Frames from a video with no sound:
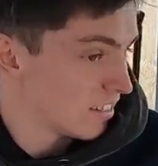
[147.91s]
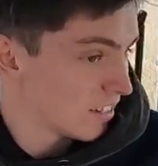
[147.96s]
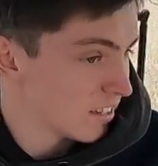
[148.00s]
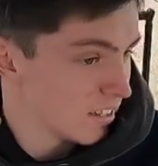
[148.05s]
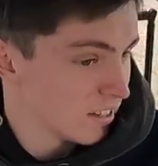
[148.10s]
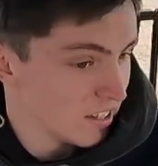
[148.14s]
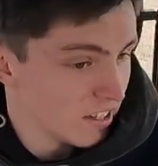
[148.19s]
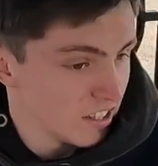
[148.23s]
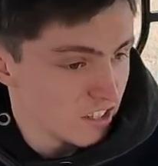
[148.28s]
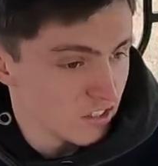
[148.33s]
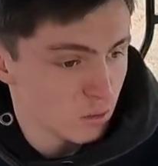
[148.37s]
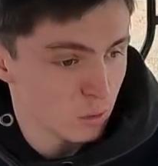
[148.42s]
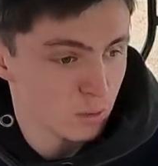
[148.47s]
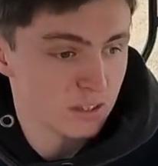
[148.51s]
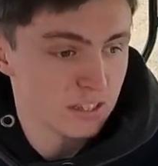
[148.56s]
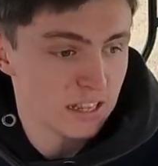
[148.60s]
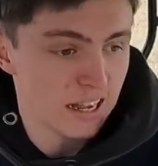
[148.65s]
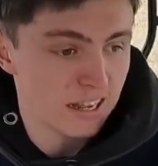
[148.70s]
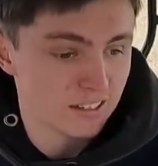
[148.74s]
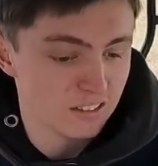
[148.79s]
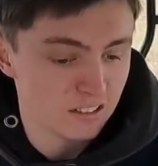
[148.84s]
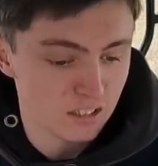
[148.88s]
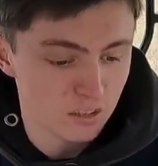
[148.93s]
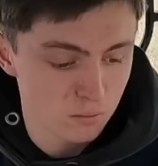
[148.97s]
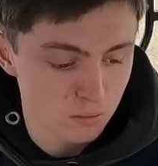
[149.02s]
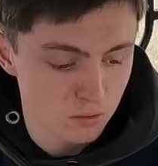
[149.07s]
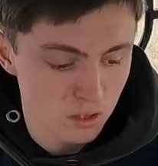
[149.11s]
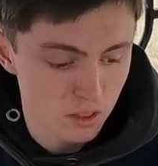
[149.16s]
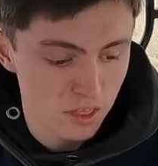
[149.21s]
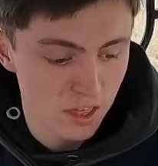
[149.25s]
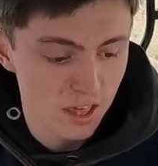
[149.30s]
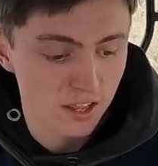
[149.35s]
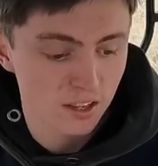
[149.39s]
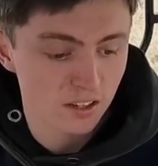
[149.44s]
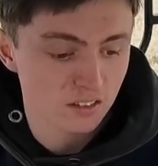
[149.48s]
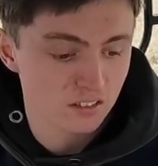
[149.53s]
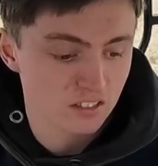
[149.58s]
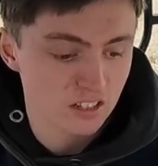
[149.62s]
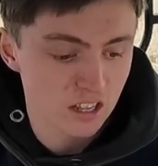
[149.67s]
That's what Dad seemed to think,